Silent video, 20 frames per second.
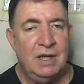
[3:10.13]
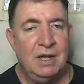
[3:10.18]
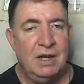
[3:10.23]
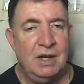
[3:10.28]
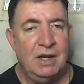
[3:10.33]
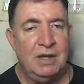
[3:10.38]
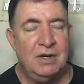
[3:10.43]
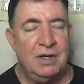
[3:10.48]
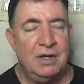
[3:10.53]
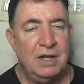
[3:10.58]

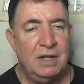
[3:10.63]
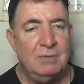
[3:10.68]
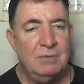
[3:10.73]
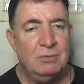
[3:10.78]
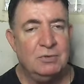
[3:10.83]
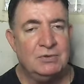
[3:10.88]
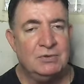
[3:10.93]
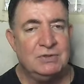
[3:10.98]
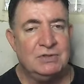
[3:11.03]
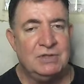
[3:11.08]
and he
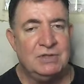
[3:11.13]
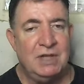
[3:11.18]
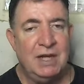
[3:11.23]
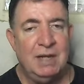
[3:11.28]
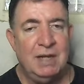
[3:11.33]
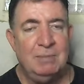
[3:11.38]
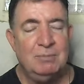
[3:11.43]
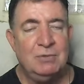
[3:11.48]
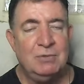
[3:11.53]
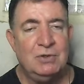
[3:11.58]
will
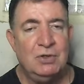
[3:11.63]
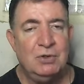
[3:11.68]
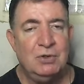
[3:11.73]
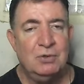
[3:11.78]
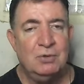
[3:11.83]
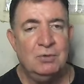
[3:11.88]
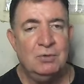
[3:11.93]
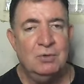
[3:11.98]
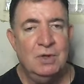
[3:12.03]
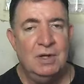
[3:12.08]
seem
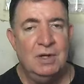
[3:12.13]
to